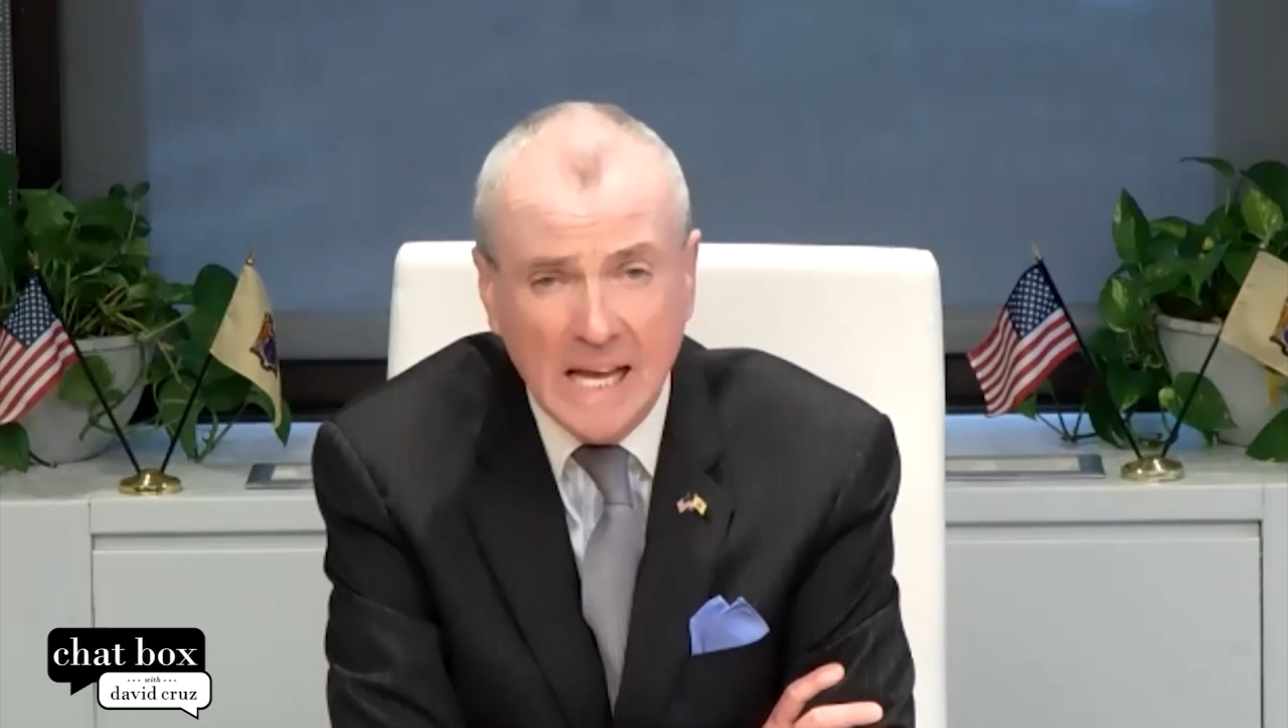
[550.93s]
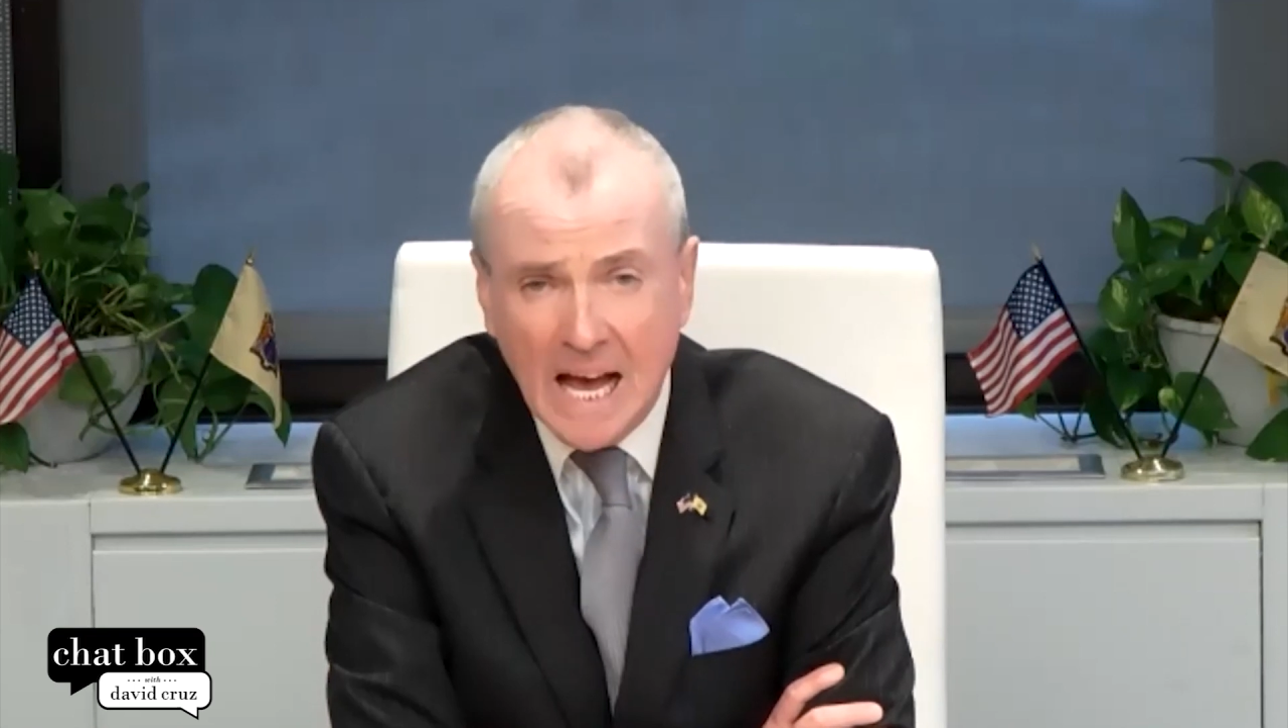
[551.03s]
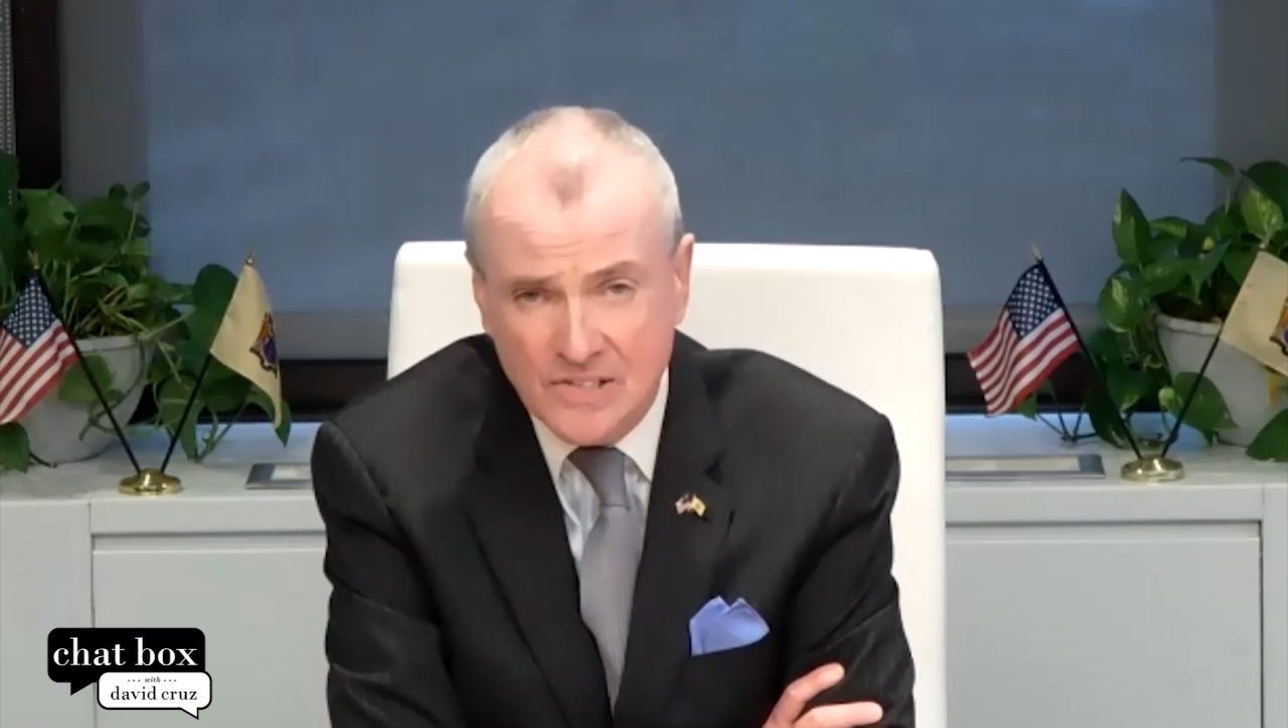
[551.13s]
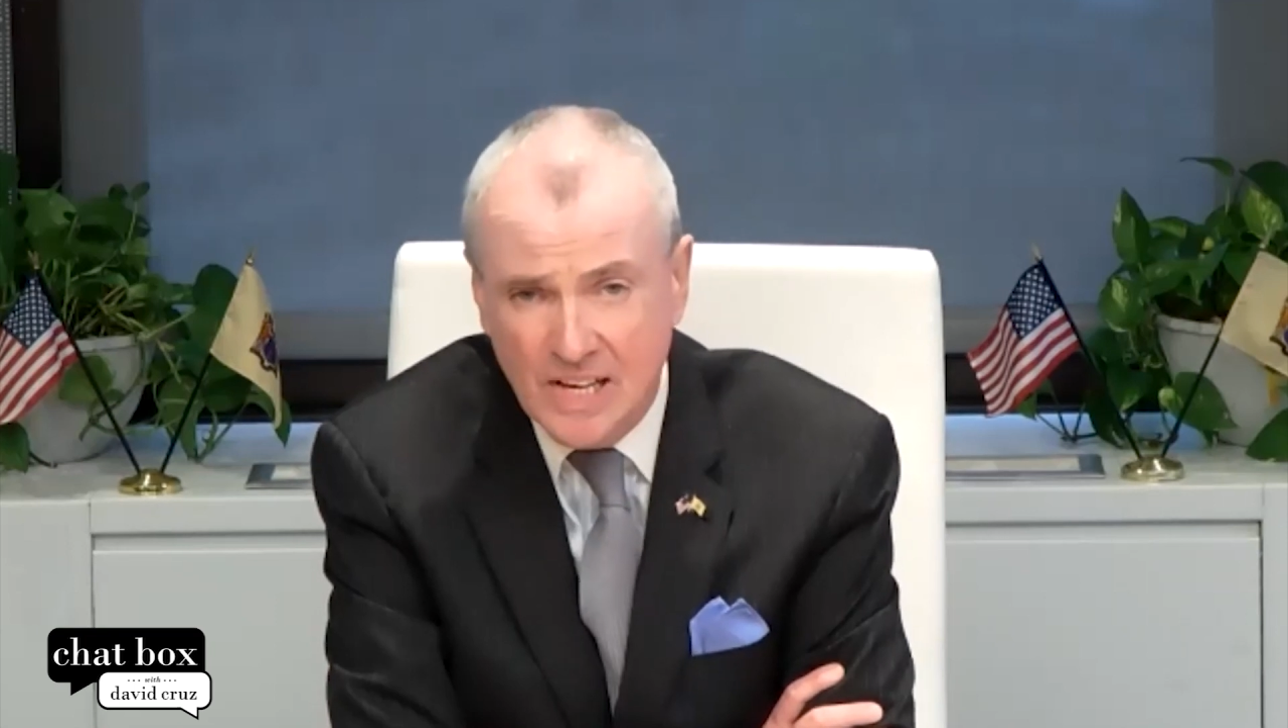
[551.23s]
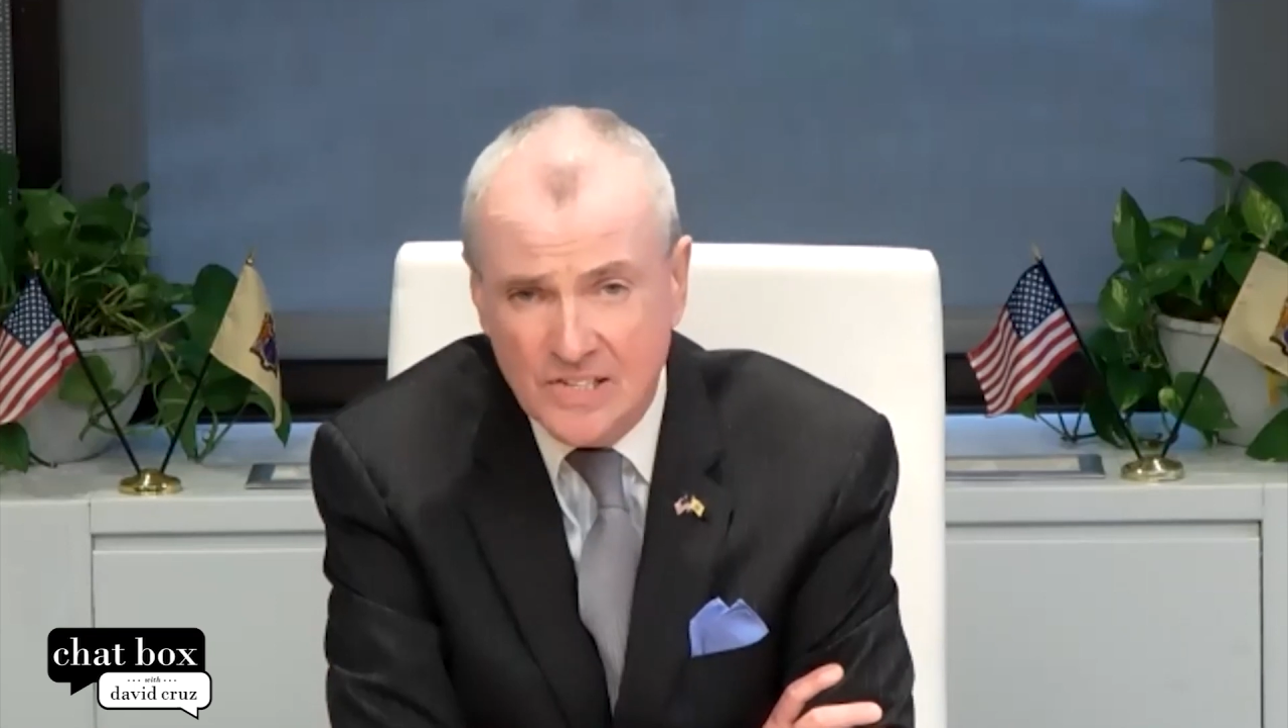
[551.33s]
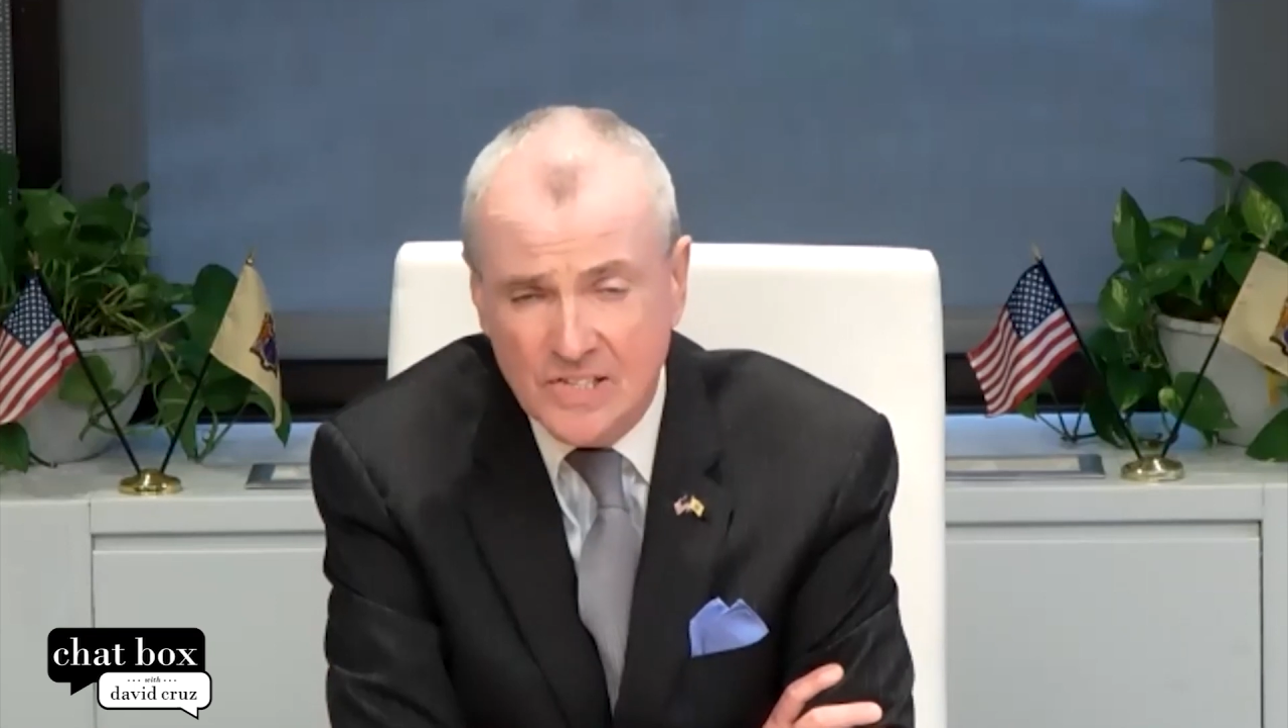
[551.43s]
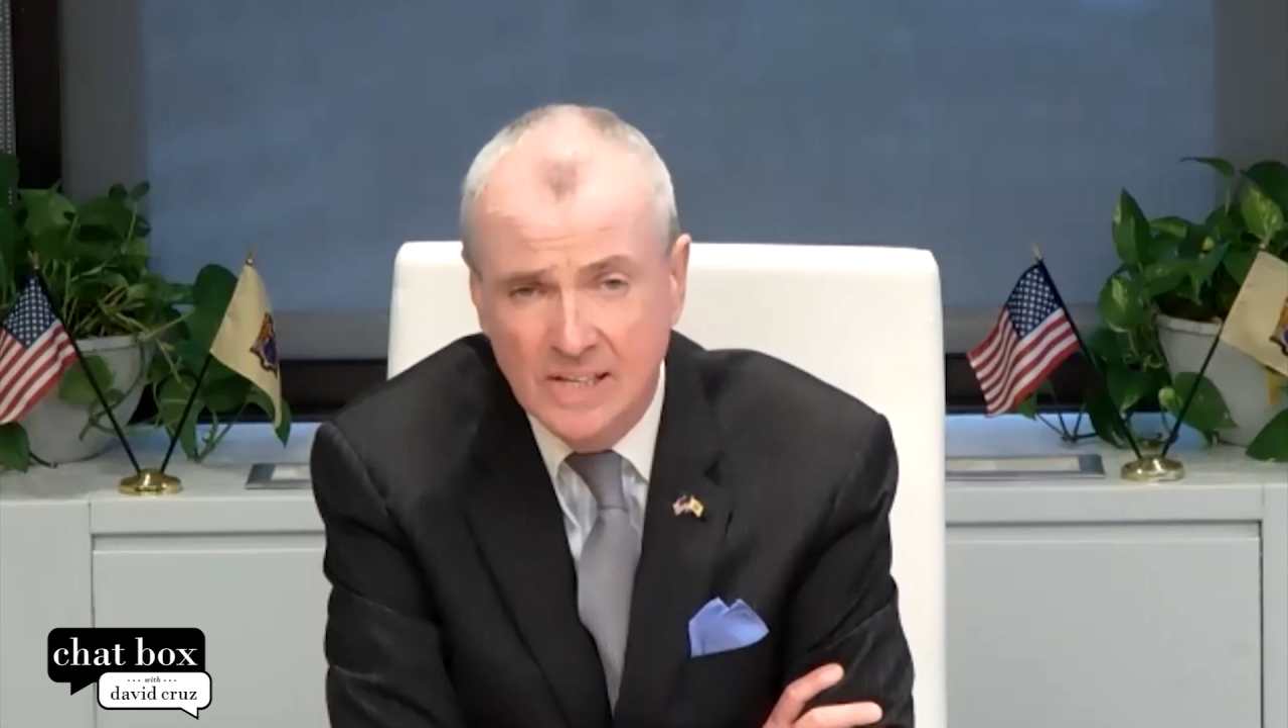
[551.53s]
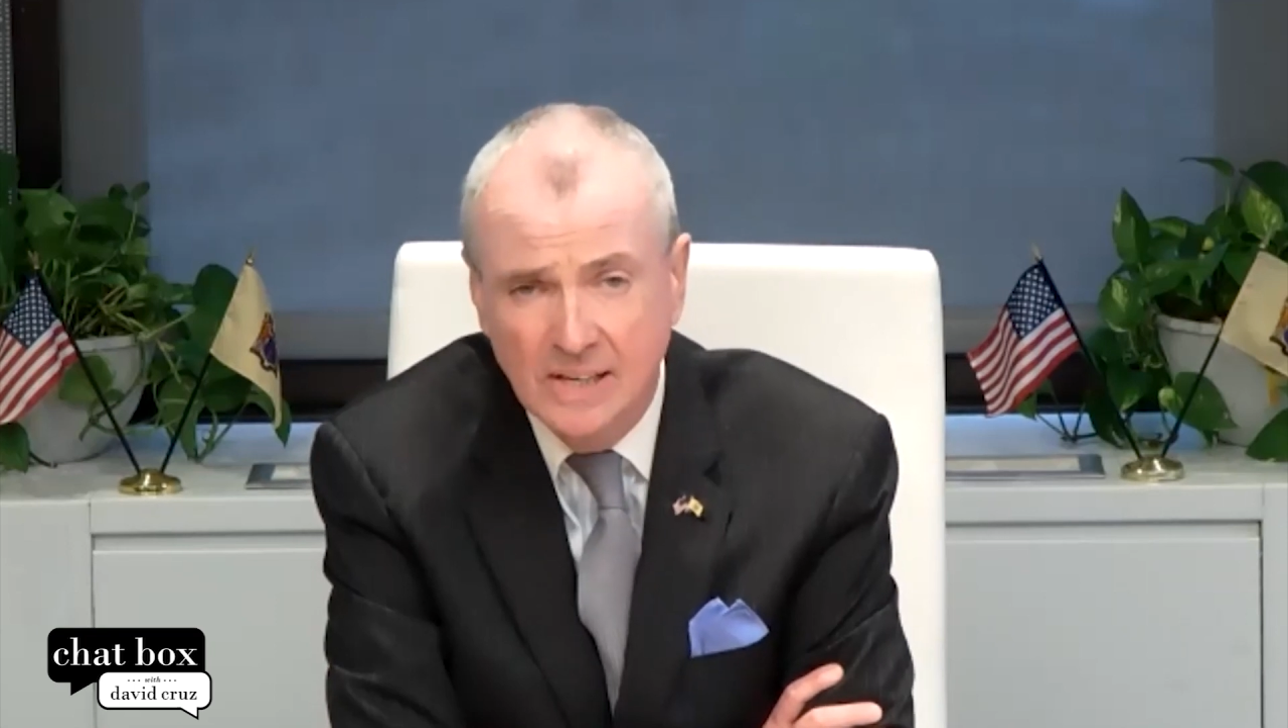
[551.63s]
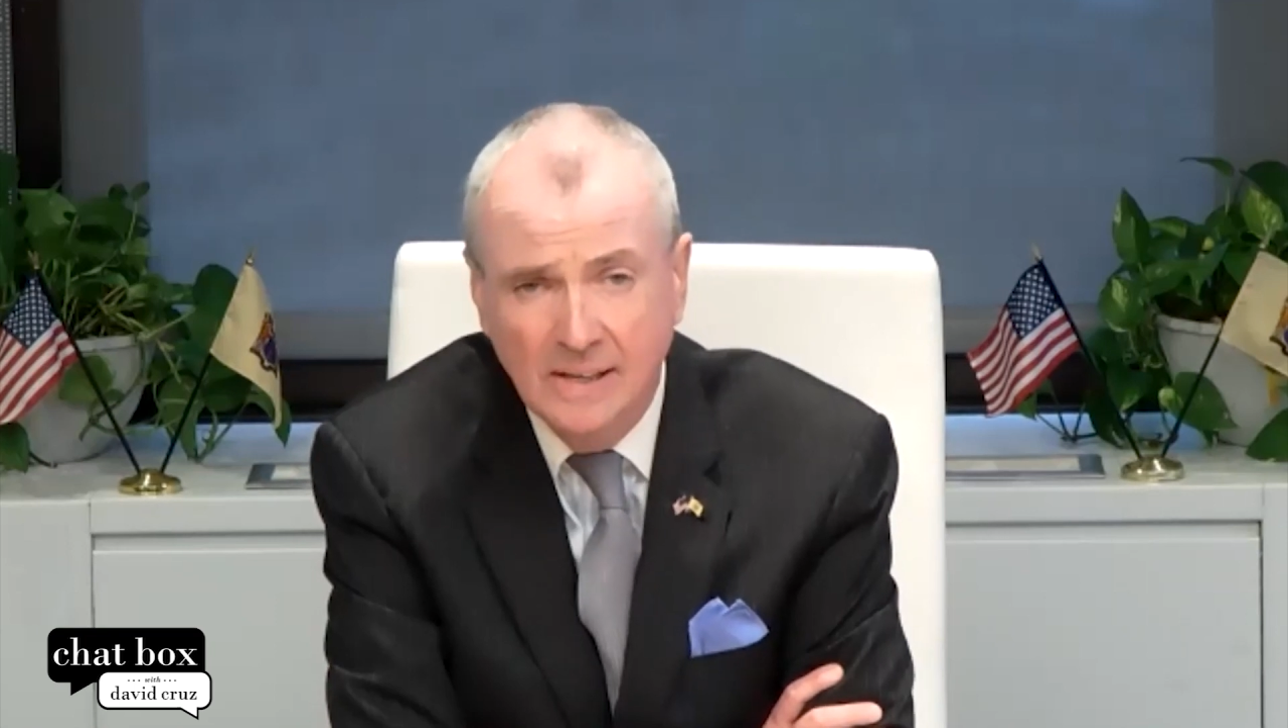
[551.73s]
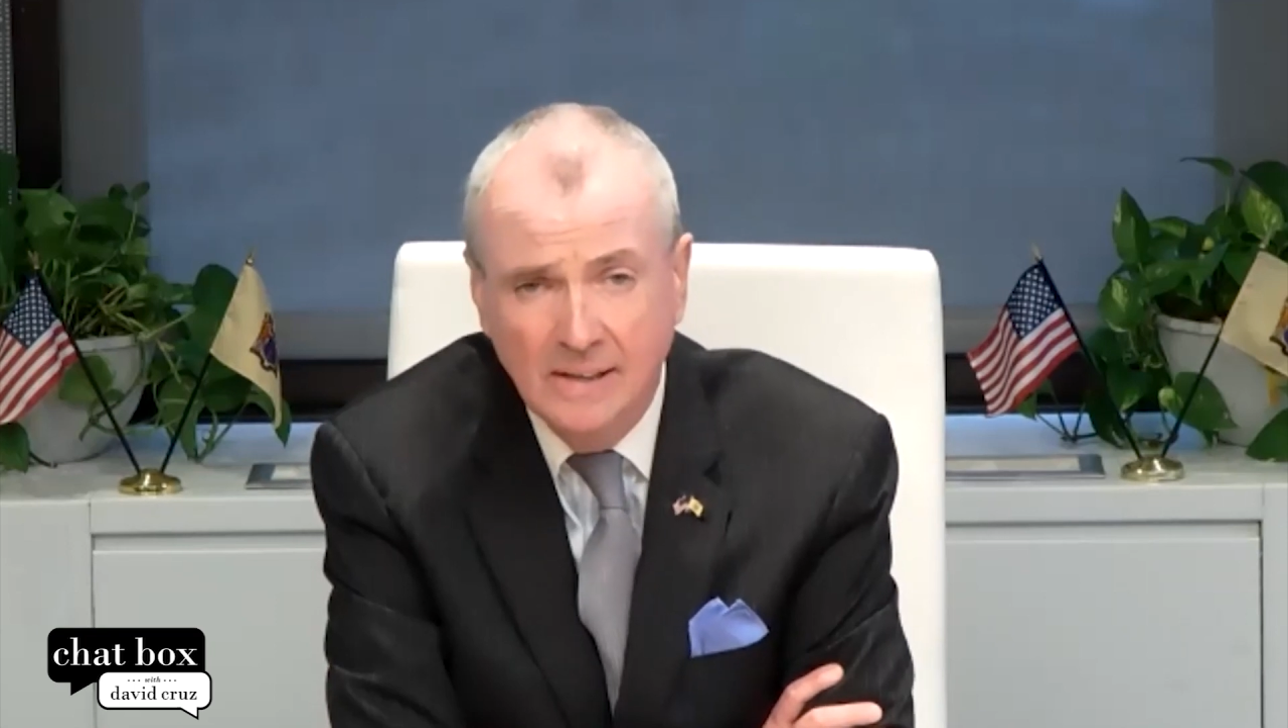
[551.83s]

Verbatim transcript: assets.